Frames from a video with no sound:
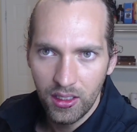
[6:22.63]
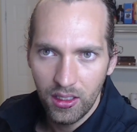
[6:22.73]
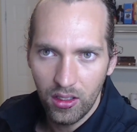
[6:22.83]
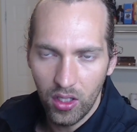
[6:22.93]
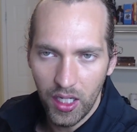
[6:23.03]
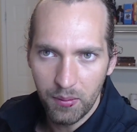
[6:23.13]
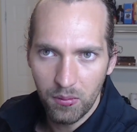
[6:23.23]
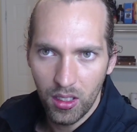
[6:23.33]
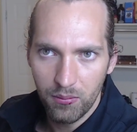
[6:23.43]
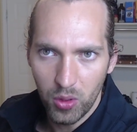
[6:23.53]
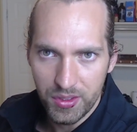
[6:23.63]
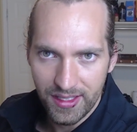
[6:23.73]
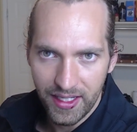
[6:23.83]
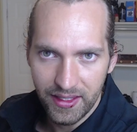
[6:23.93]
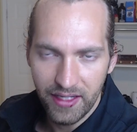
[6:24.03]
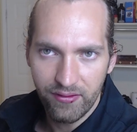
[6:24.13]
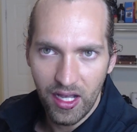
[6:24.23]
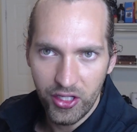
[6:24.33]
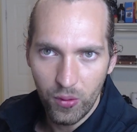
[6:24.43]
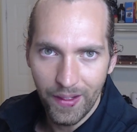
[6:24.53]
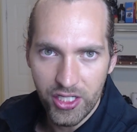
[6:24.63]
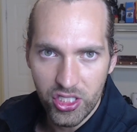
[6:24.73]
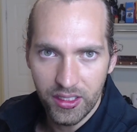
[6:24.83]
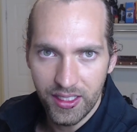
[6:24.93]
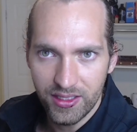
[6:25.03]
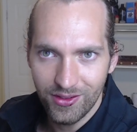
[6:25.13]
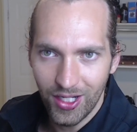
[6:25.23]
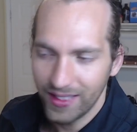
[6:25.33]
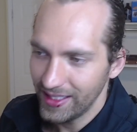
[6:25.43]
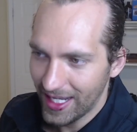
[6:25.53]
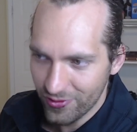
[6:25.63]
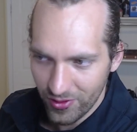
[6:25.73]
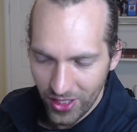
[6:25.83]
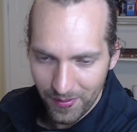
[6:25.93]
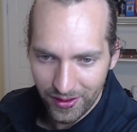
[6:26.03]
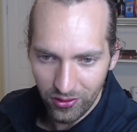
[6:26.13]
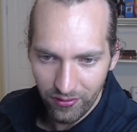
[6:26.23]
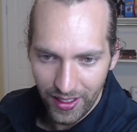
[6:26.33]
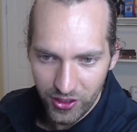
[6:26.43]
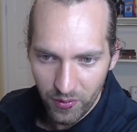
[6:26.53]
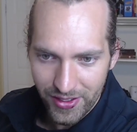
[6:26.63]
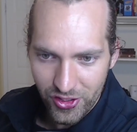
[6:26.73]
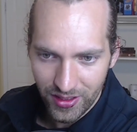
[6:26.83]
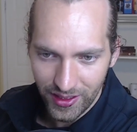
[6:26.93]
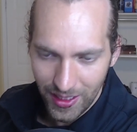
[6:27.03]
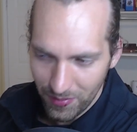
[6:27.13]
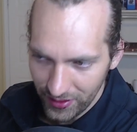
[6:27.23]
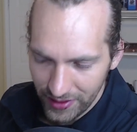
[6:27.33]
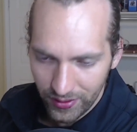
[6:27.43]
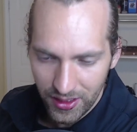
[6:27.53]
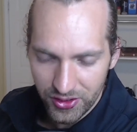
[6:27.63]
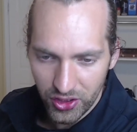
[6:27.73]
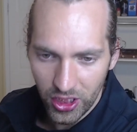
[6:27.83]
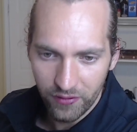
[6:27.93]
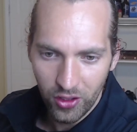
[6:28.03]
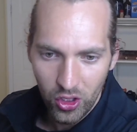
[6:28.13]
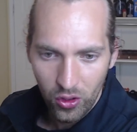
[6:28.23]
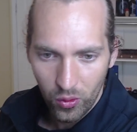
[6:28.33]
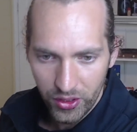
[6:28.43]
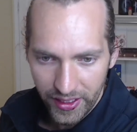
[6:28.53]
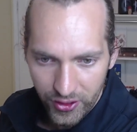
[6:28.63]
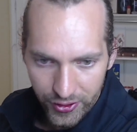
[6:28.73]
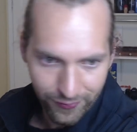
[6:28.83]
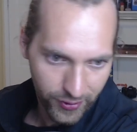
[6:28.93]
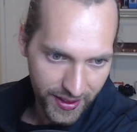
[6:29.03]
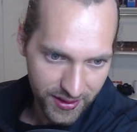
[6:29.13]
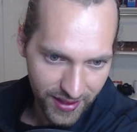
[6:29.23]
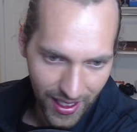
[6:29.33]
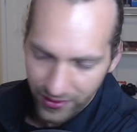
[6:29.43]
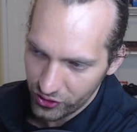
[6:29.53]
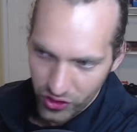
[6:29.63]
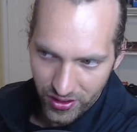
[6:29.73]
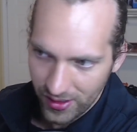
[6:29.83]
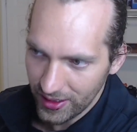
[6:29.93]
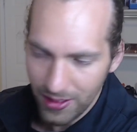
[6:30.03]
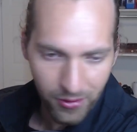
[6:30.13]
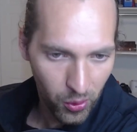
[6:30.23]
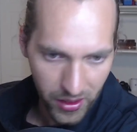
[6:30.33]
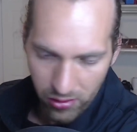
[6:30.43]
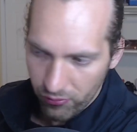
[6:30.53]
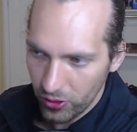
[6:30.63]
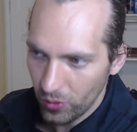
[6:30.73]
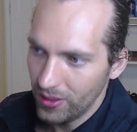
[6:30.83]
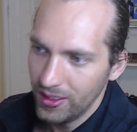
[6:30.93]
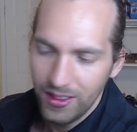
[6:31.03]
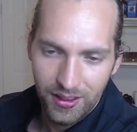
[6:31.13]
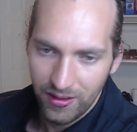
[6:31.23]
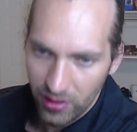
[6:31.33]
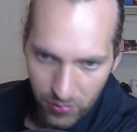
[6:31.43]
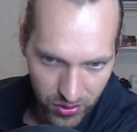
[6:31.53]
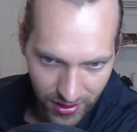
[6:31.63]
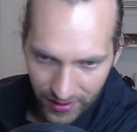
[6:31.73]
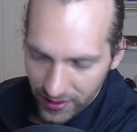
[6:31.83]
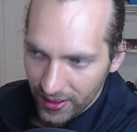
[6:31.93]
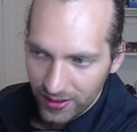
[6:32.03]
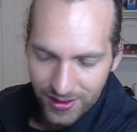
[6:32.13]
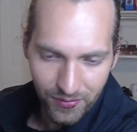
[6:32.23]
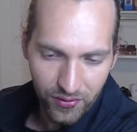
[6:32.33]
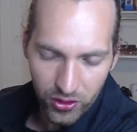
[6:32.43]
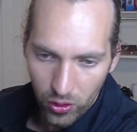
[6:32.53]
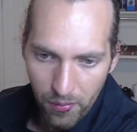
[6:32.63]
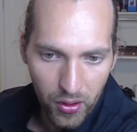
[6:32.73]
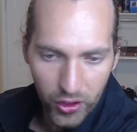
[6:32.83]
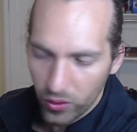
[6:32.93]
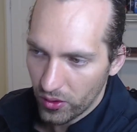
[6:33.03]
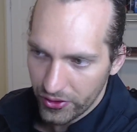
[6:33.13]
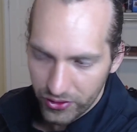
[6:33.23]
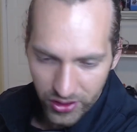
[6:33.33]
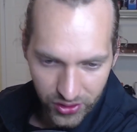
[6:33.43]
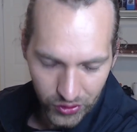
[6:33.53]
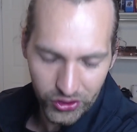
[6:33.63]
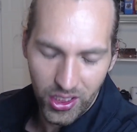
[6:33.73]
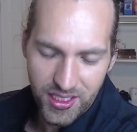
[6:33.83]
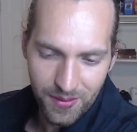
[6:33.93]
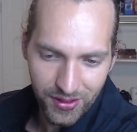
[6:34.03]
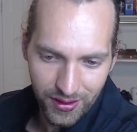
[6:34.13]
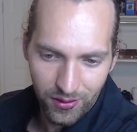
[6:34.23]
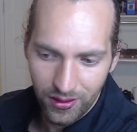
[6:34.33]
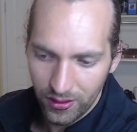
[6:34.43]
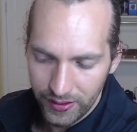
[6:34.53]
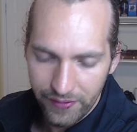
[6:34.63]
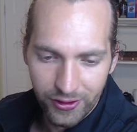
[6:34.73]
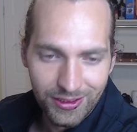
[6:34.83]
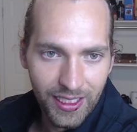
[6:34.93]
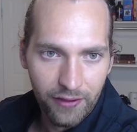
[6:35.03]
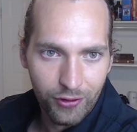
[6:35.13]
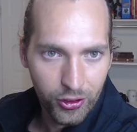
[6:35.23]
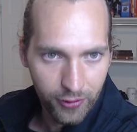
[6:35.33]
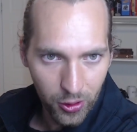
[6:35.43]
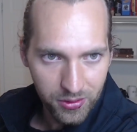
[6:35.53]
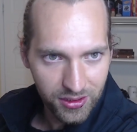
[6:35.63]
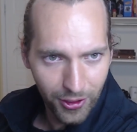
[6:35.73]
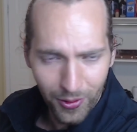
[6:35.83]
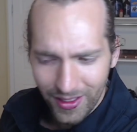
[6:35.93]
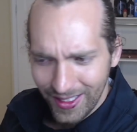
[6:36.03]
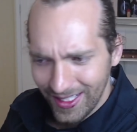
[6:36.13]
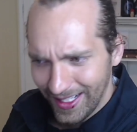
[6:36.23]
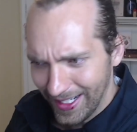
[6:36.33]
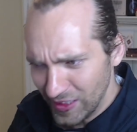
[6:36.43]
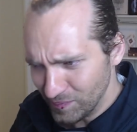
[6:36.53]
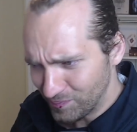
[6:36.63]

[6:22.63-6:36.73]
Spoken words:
on most likely a valuation that is not the astronomical valuation that they believe they deserve or they could have raised at. They're just going to keep going through. They'll most likely cut some of their own burn, or they'll just turn on some of the levers there for growth. So I